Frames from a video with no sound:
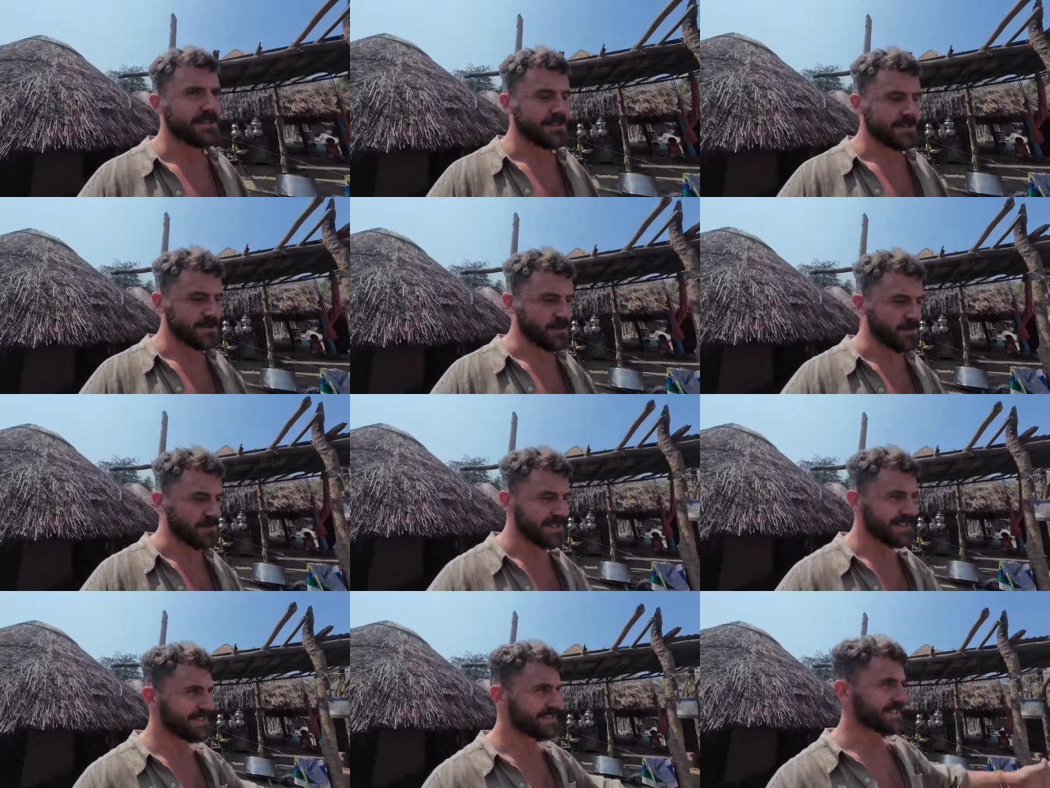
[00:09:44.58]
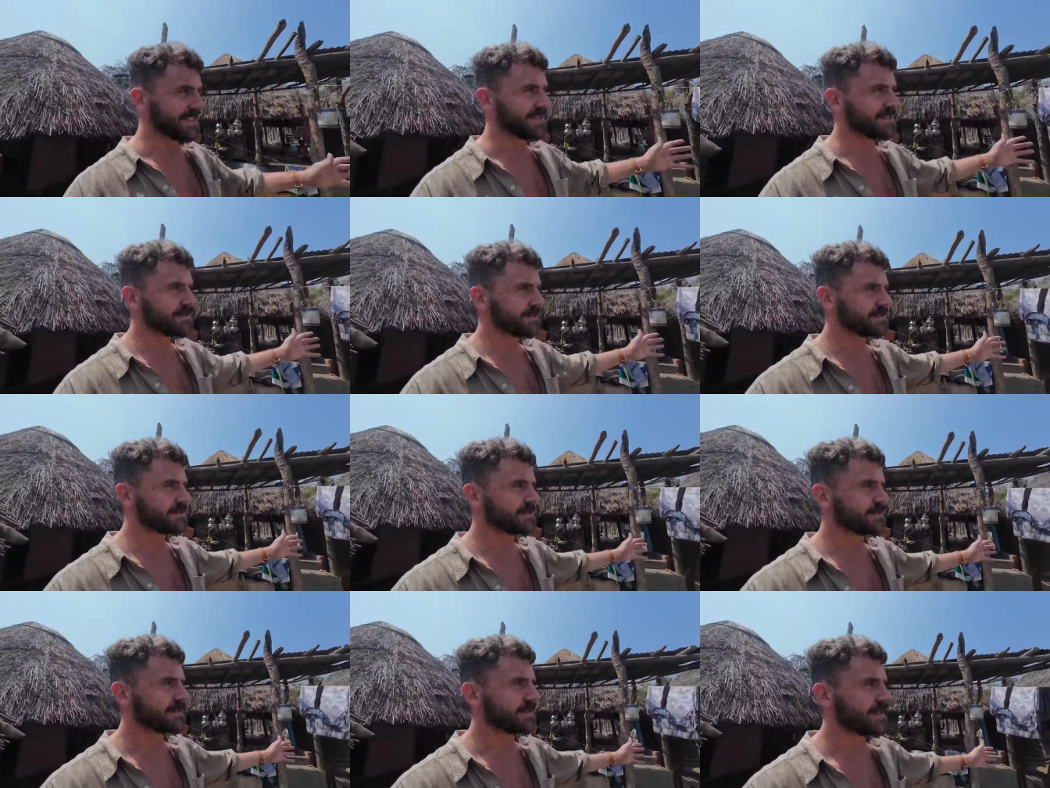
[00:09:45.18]
so this is
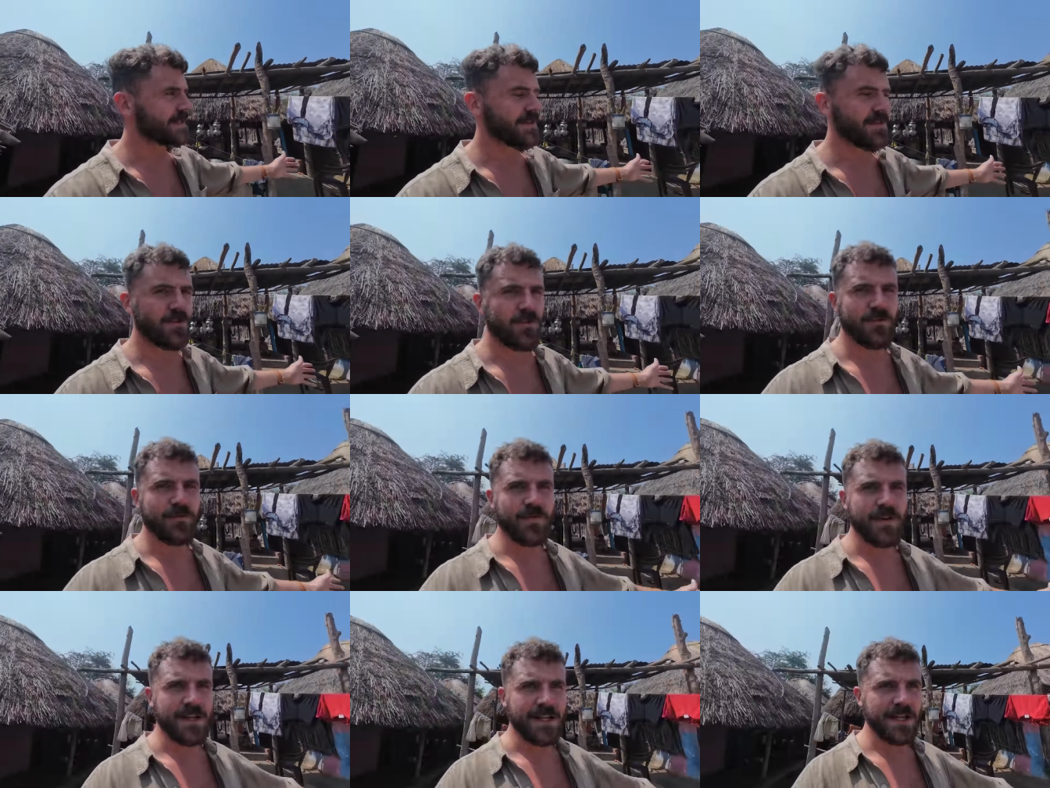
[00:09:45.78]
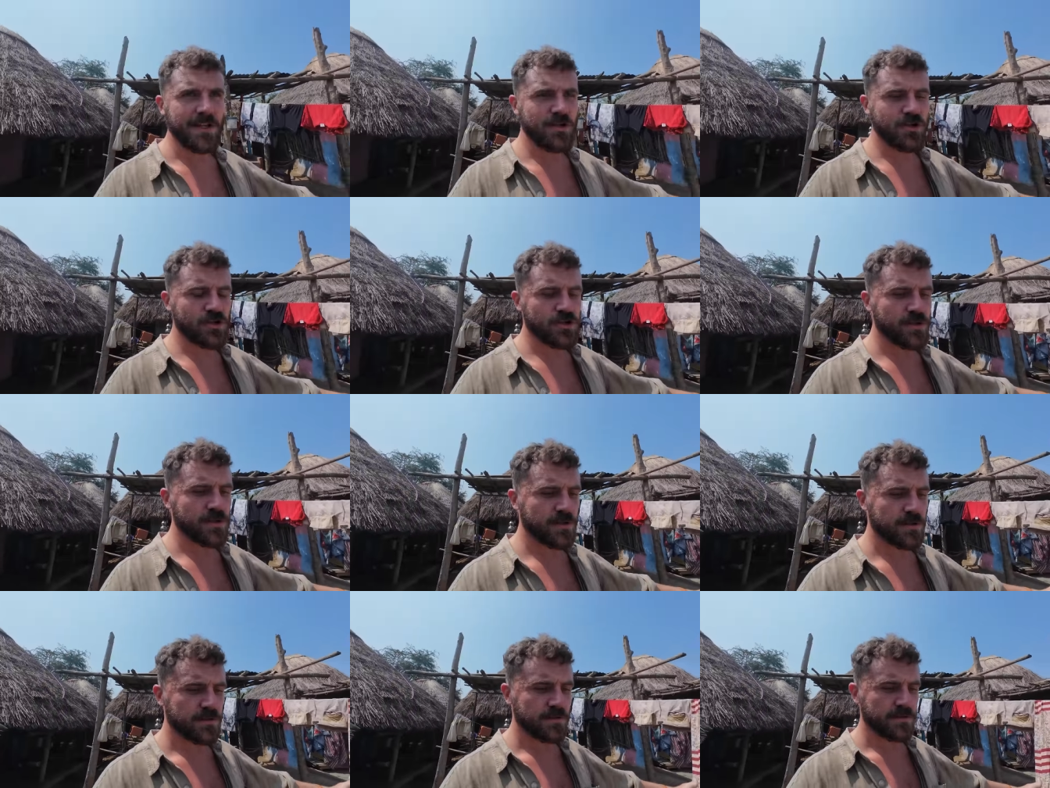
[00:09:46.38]
the village